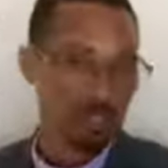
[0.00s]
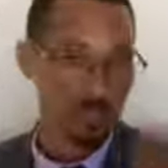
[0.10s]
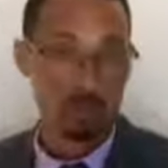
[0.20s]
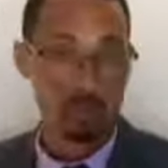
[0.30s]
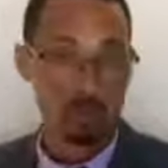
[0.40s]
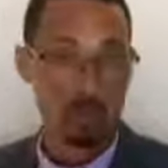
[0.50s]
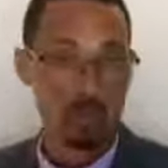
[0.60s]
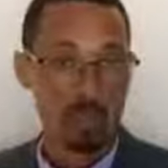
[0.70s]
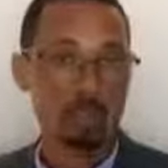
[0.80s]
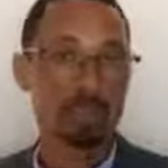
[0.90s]
If it is a
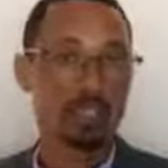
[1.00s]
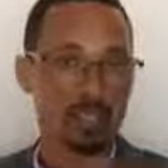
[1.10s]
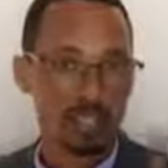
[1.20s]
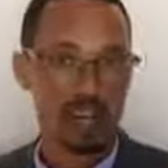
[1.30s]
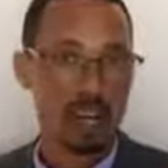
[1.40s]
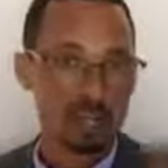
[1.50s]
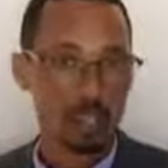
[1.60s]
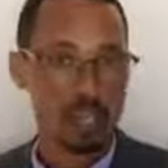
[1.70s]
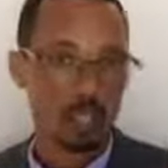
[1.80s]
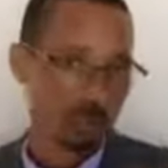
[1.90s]
problem they are
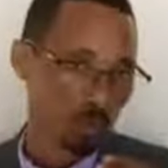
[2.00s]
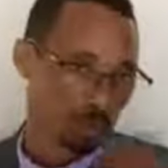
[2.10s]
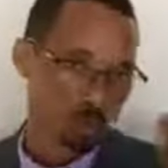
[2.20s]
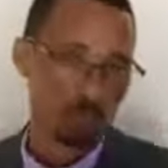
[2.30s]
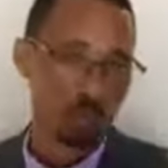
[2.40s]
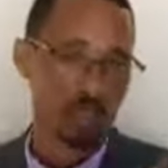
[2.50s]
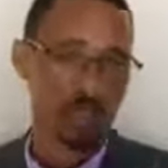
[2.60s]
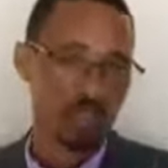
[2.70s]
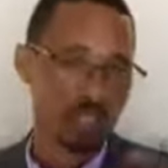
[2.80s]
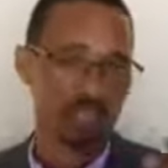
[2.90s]
trying to solve,
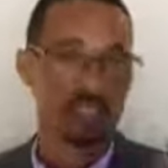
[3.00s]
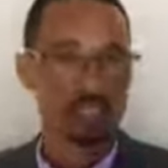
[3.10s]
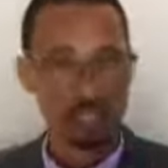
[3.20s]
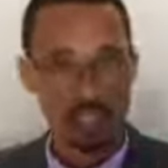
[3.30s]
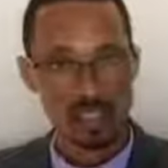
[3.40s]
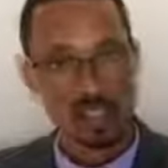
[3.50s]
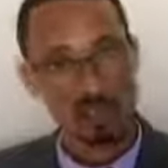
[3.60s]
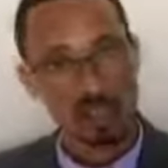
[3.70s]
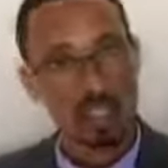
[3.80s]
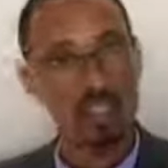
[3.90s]
then they
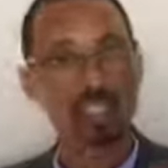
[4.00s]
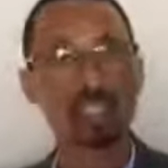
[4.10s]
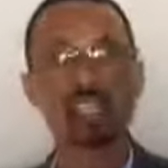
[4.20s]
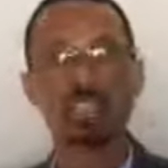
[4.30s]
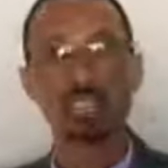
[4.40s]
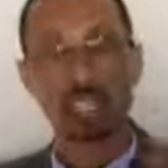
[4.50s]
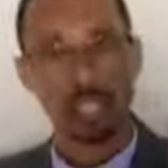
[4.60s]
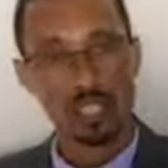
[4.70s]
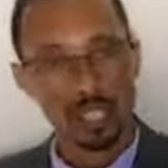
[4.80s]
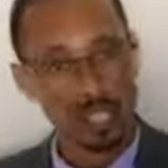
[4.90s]
begin
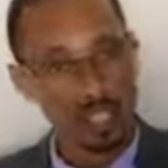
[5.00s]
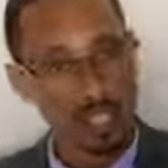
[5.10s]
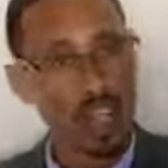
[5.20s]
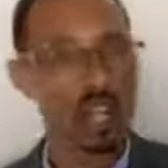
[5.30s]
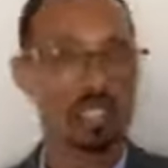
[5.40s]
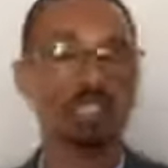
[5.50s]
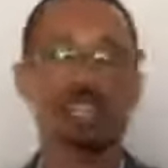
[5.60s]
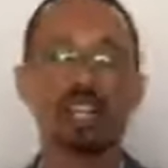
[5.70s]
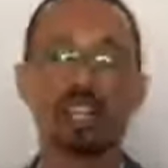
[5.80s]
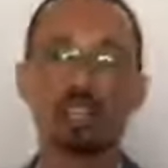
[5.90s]
an
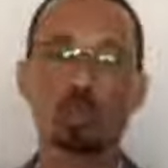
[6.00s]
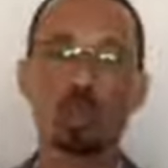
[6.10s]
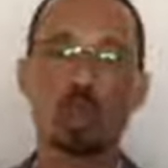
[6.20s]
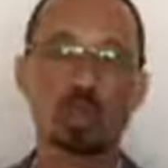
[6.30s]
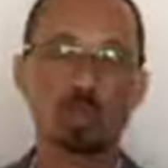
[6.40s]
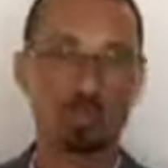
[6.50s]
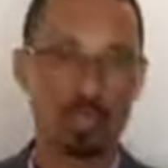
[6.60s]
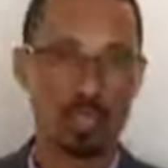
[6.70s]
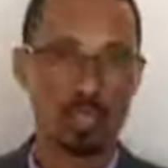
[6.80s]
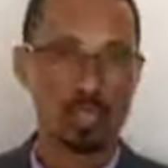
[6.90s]
intellectual
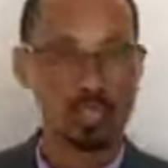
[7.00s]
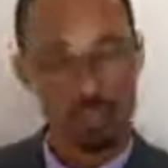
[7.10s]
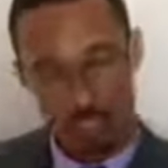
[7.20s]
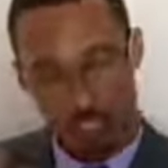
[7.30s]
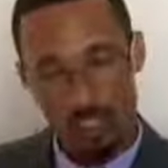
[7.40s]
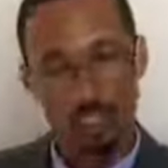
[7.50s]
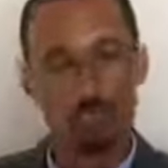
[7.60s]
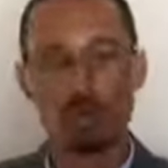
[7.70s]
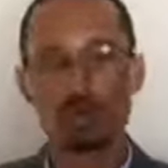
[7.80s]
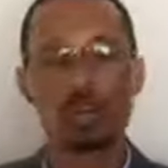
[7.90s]
journey, seeking
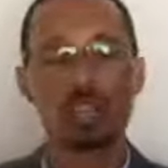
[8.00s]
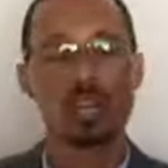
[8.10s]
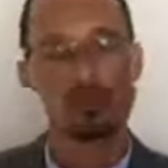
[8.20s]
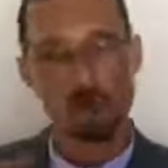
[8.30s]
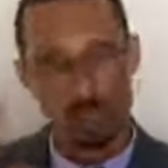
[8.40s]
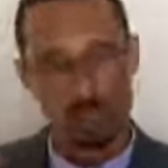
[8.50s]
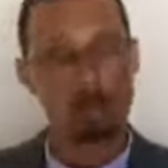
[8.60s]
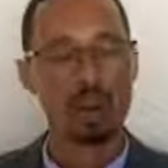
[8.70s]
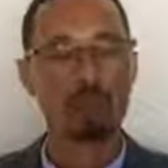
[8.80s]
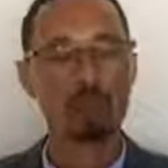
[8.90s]
information about the
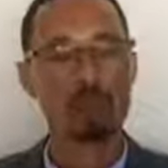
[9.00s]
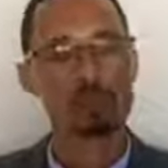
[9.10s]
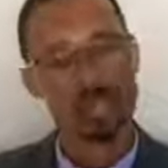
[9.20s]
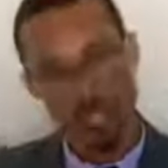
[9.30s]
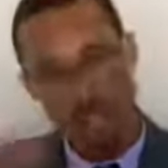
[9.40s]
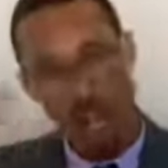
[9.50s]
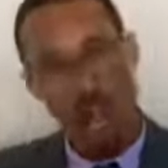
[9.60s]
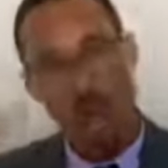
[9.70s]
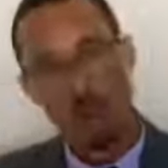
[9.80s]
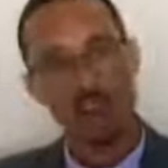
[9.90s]
problem and
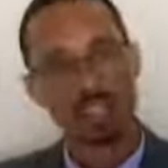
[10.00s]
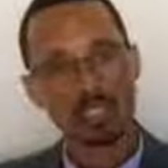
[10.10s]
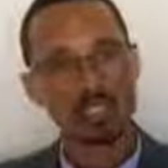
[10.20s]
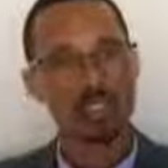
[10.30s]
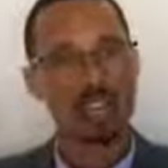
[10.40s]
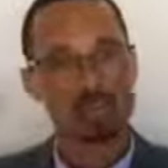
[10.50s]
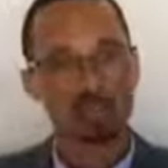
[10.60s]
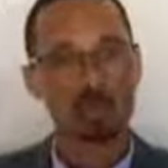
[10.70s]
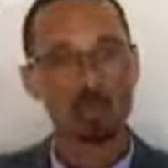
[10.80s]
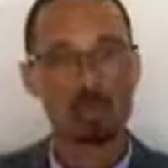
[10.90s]
how others have
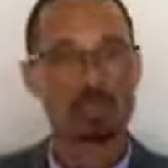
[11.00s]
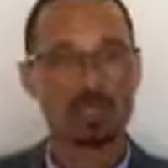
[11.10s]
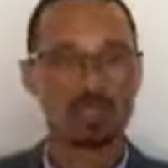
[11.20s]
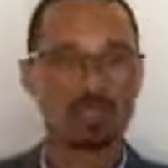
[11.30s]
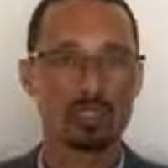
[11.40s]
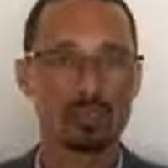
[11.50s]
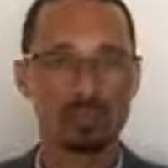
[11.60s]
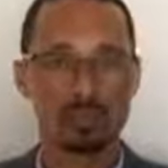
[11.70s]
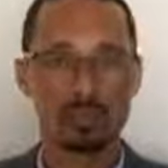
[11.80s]
tried to solve it.